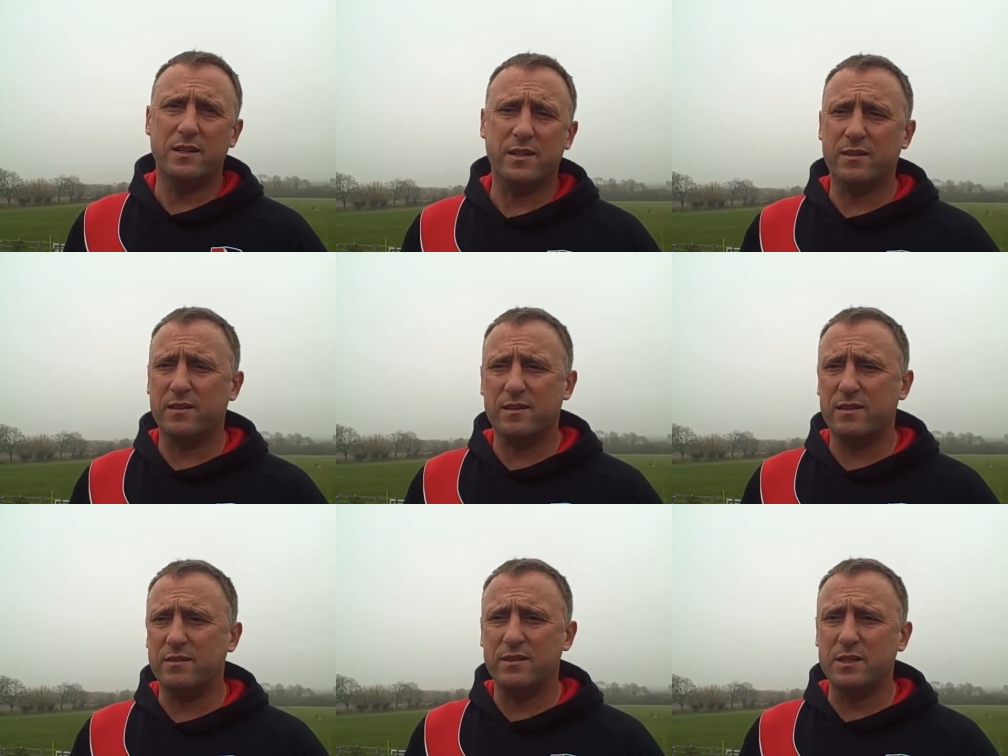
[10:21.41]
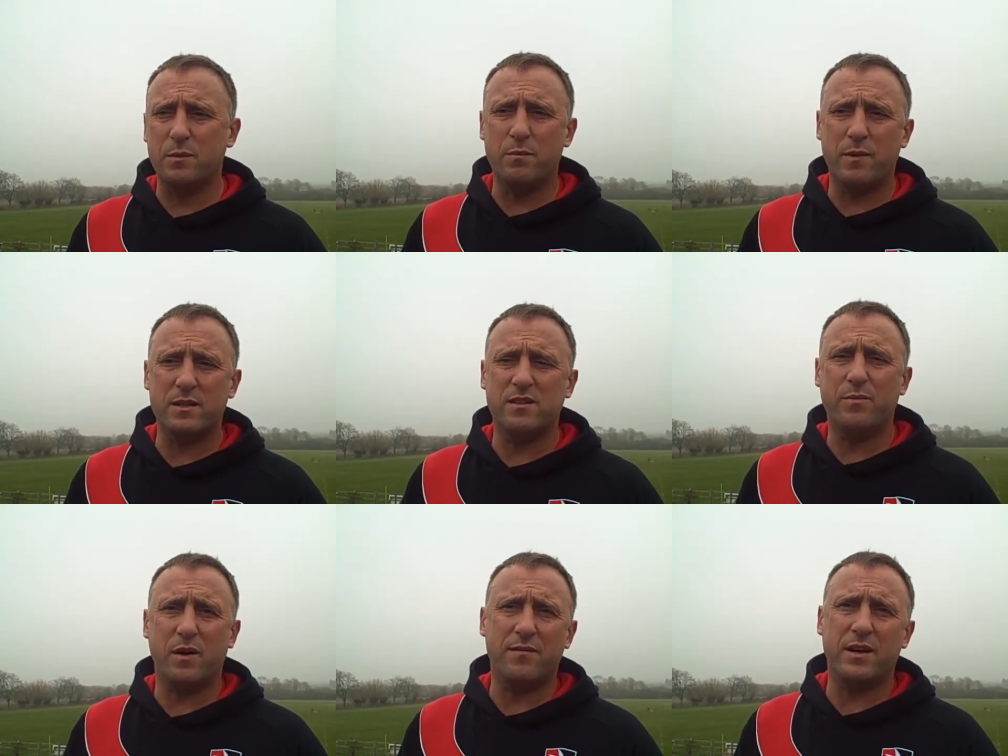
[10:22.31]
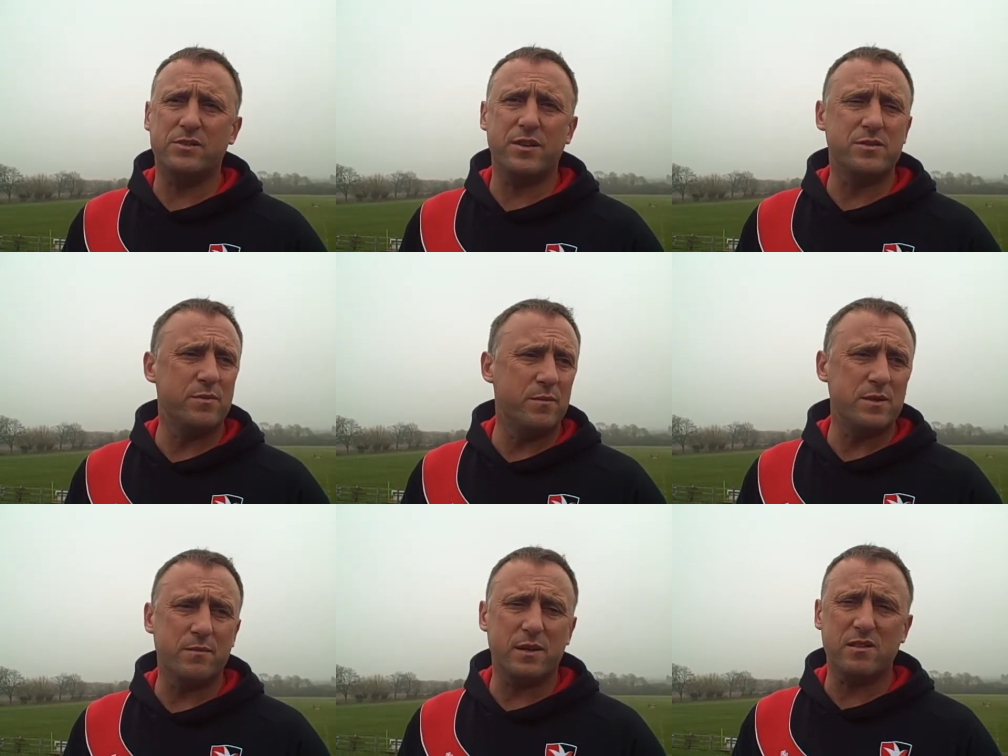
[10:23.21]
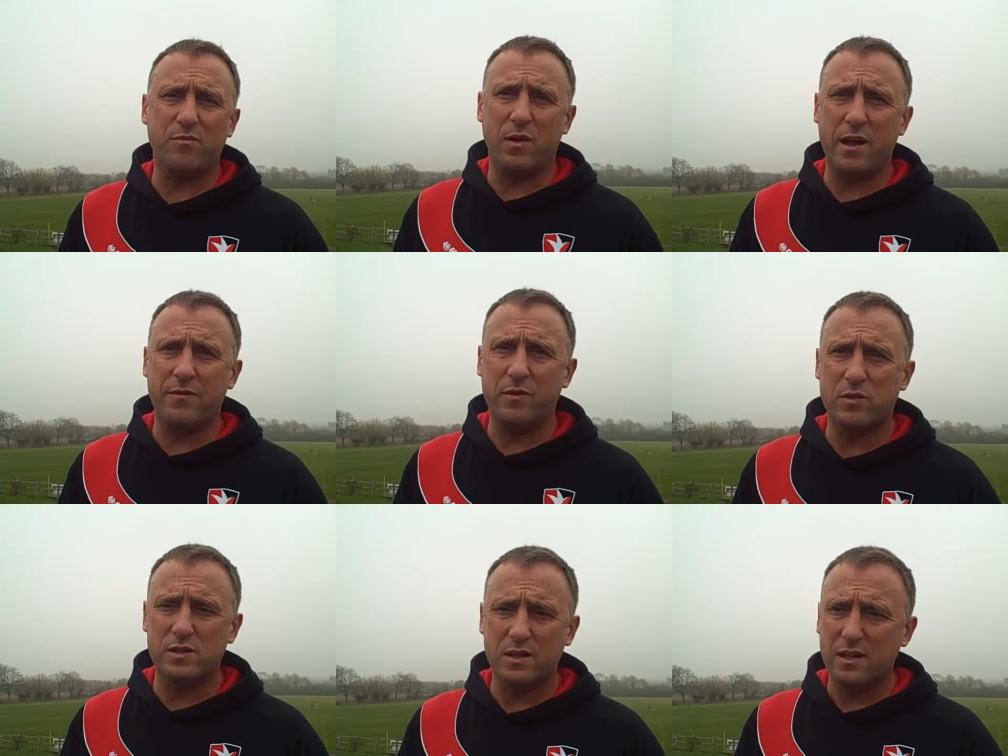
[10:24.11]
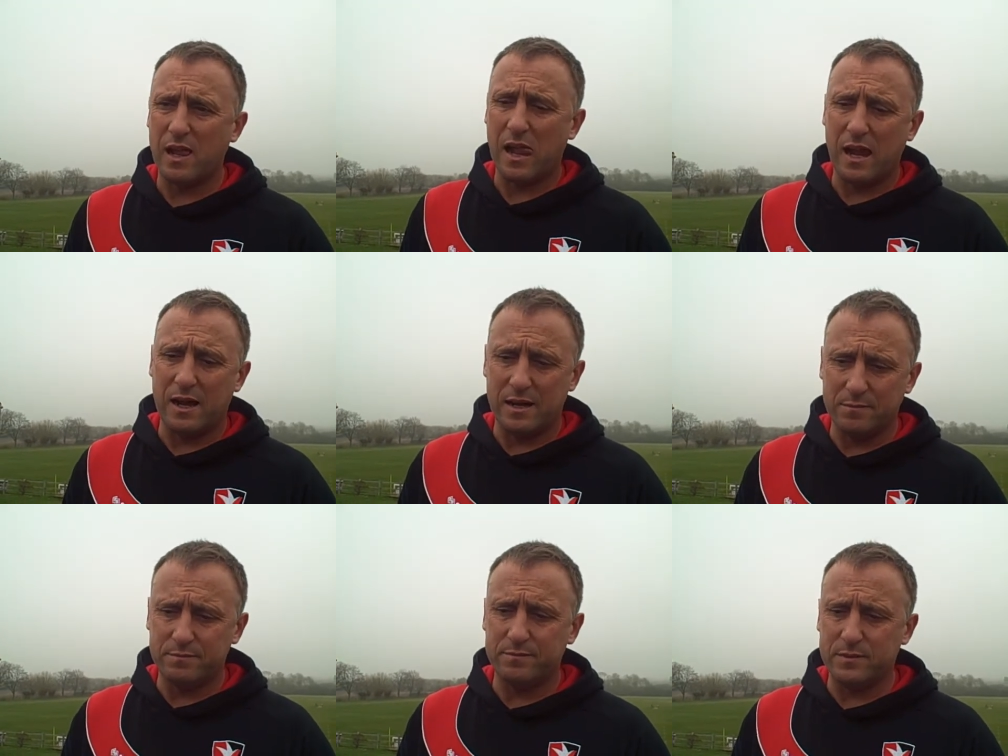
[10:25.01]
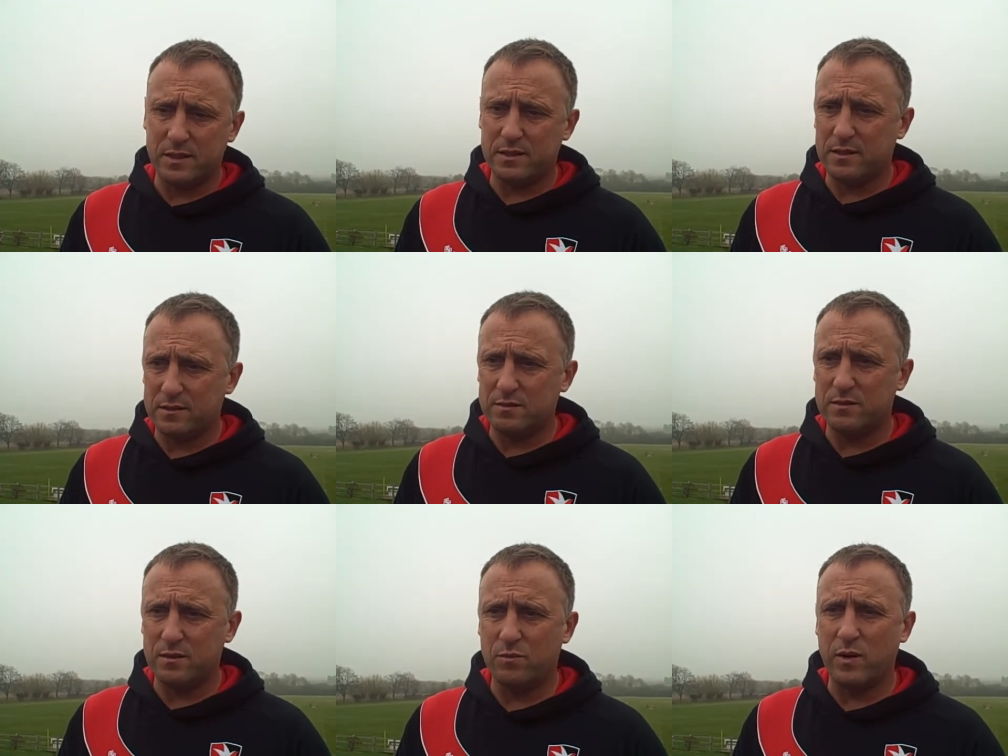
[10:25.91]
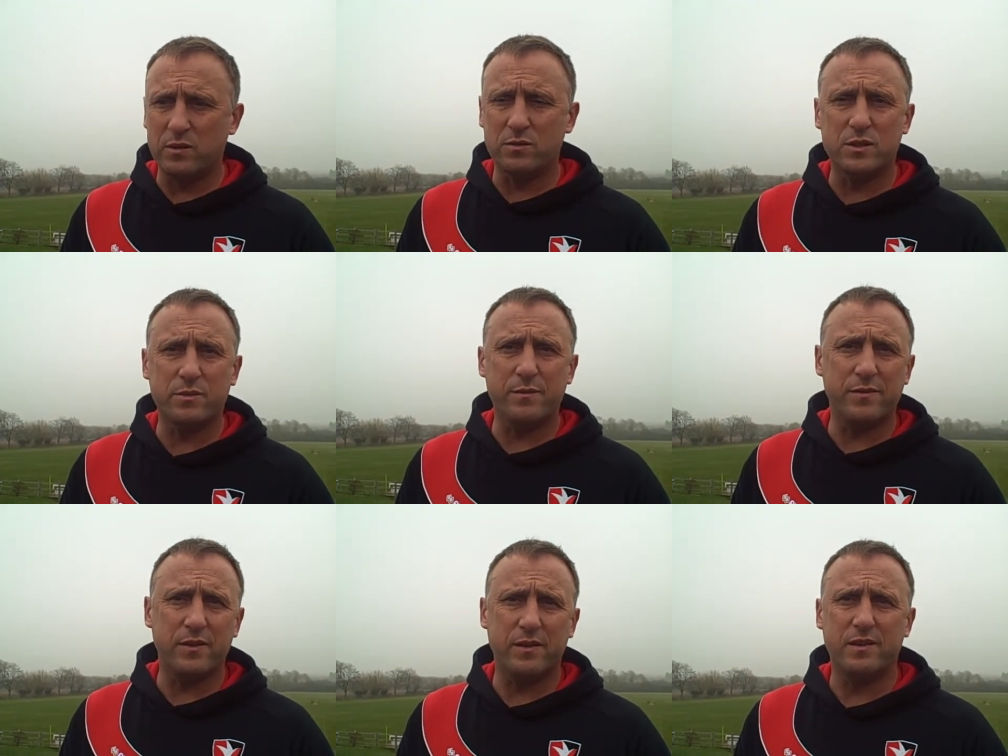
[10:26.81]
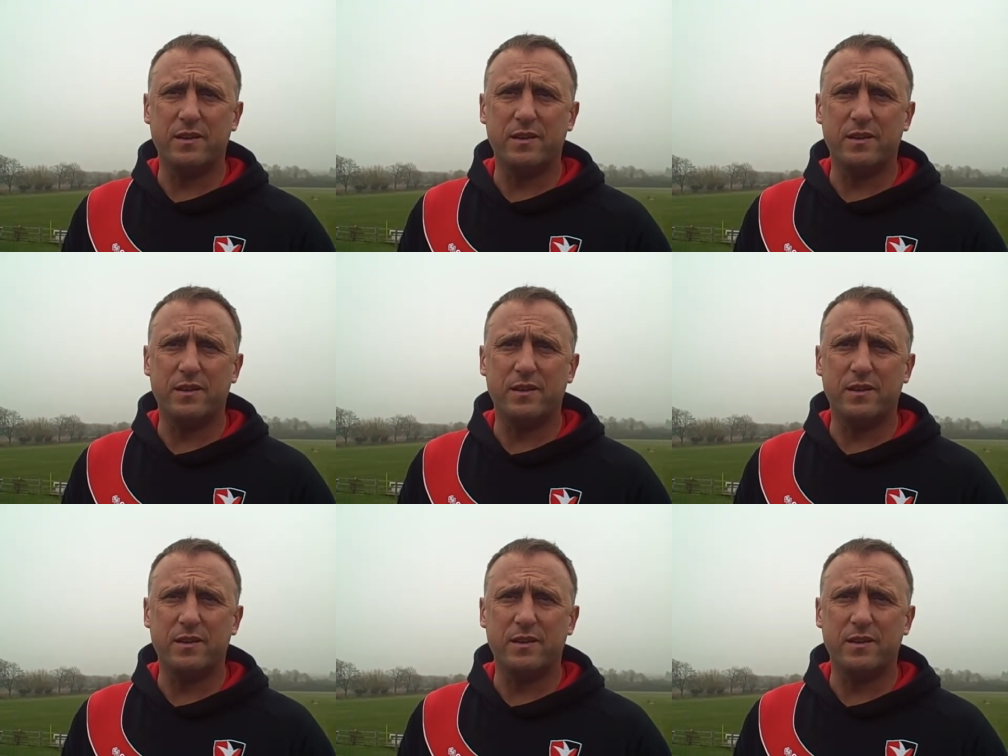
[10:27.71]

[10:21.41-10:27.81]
They, they, you know, and he's a massive part of our dressing room. He's a massive player for us, um, and, and, well done to him for